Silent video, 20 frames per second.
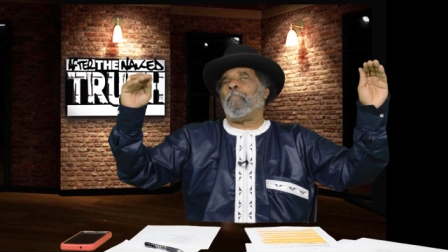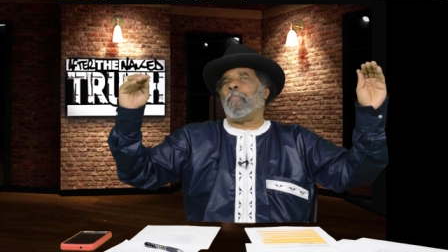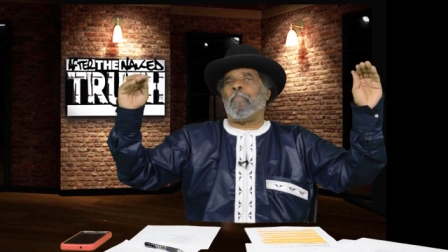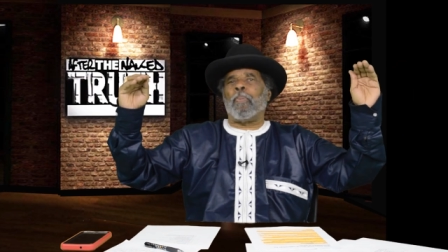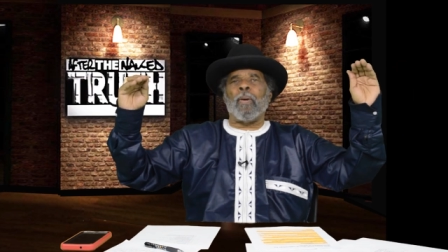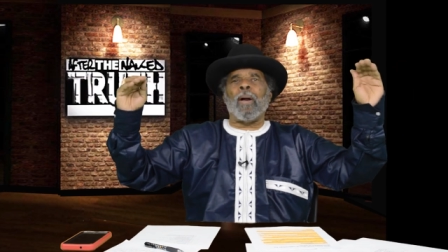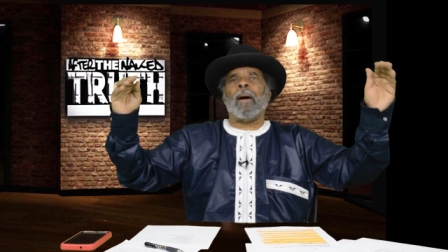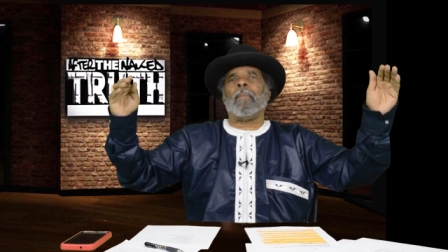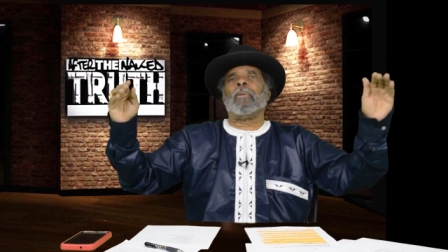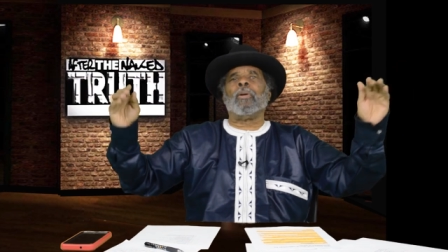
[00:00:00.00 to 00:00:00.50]

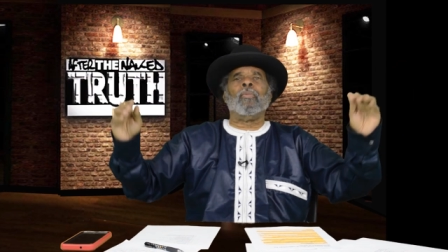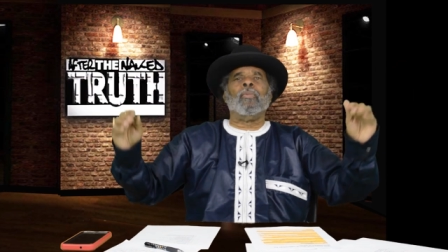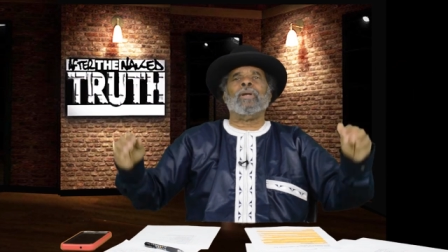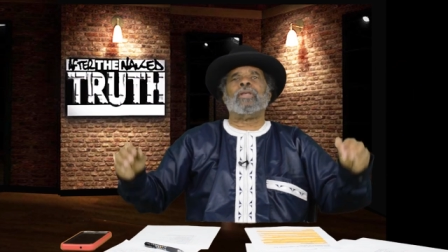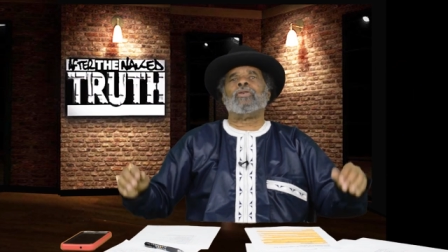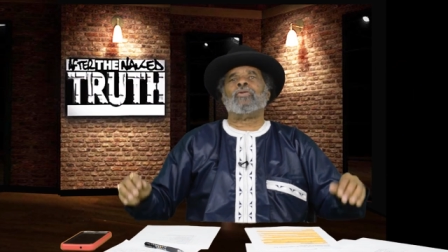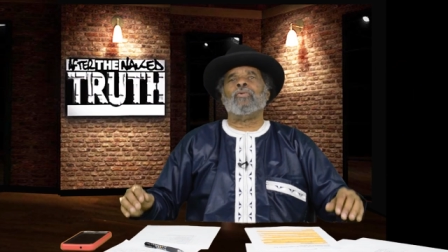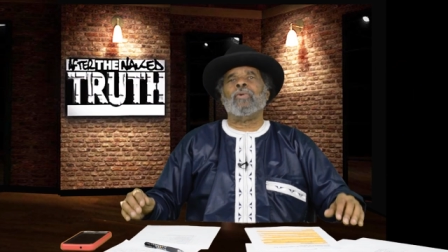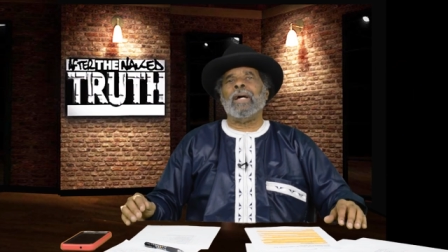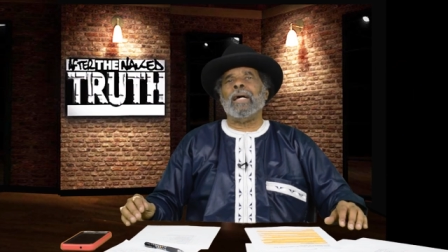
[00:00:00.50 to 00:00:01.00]
problem
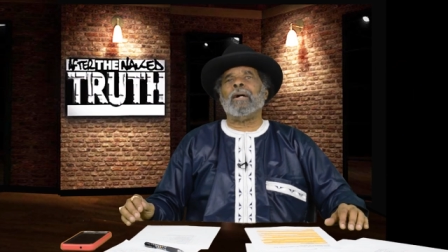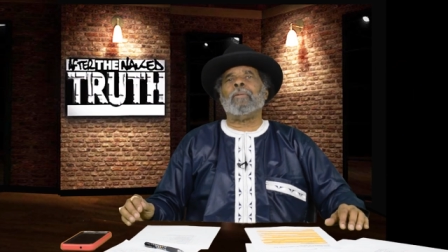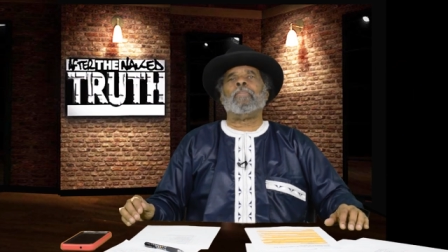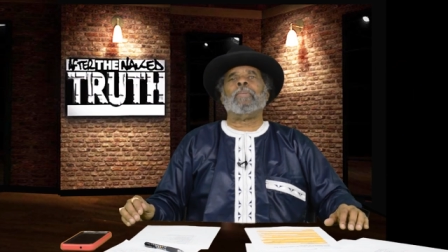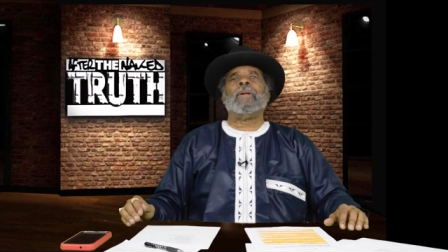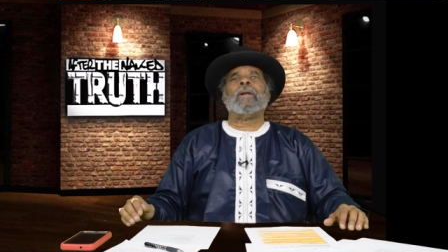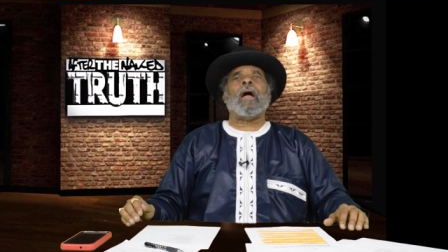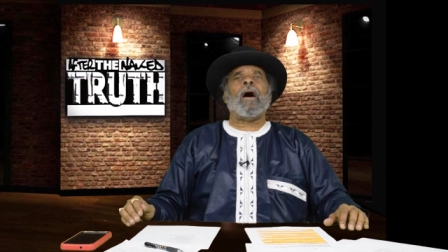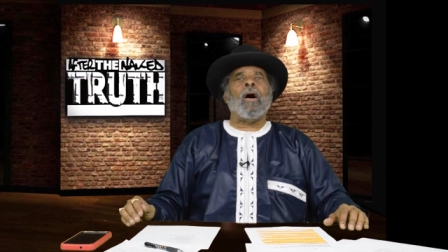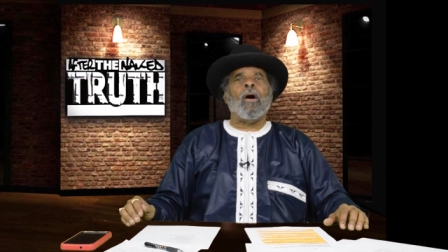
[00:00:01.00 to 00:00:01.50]
with you
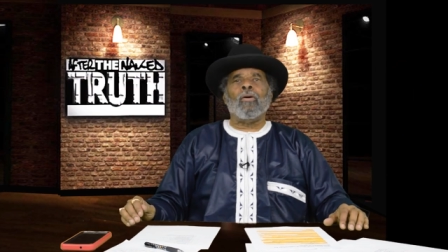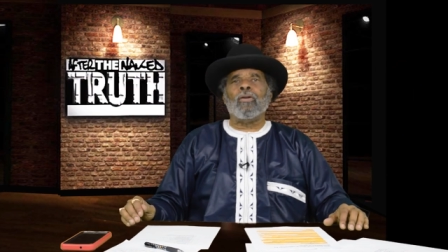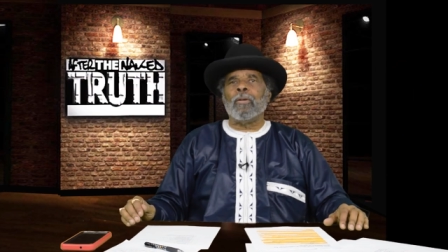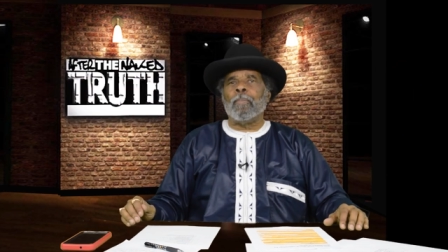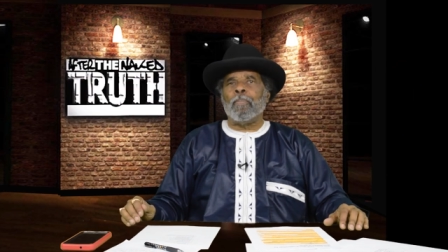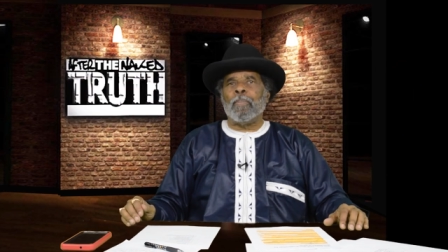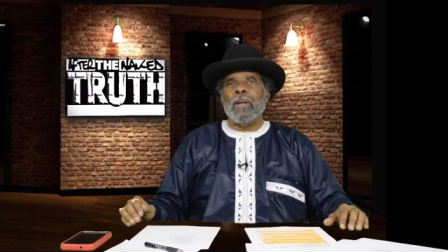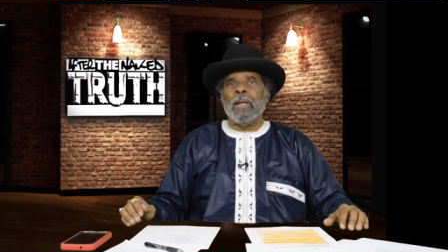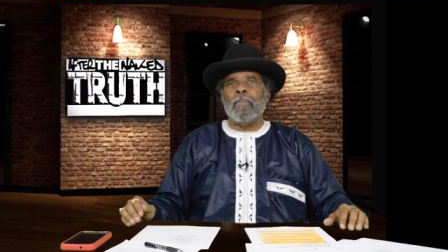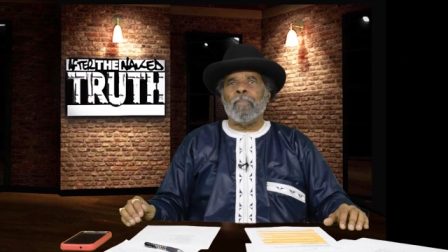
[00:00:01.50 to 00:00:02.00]
helping all the
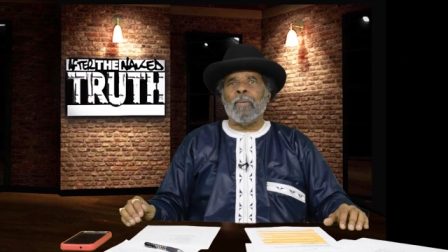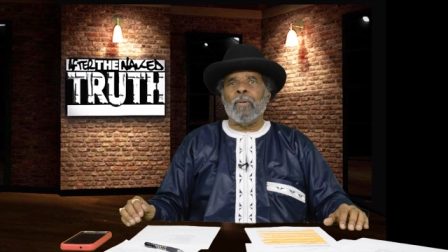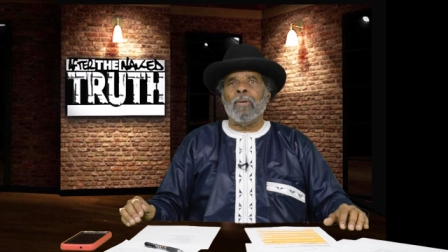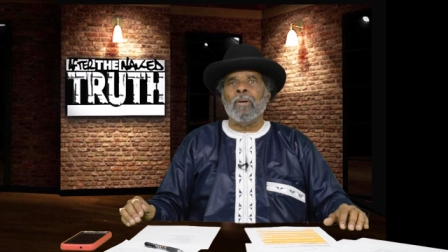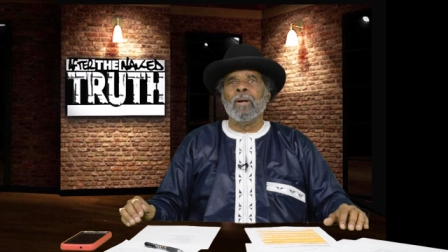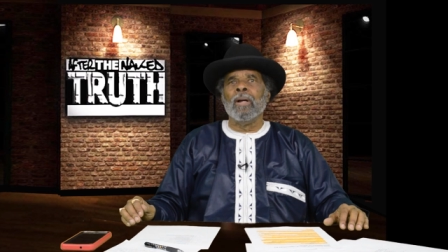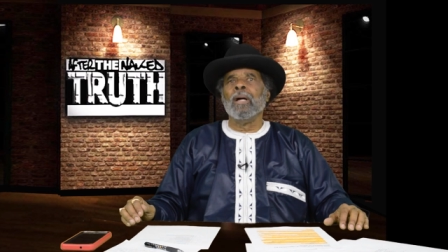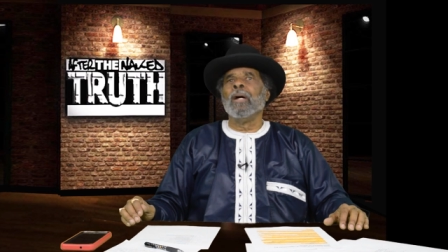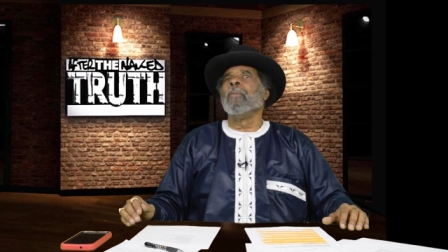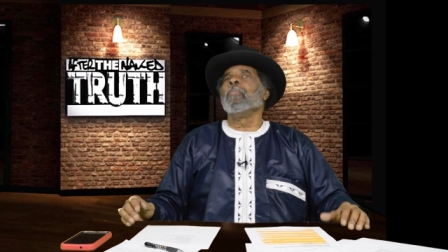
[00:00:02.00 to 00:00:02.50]
people,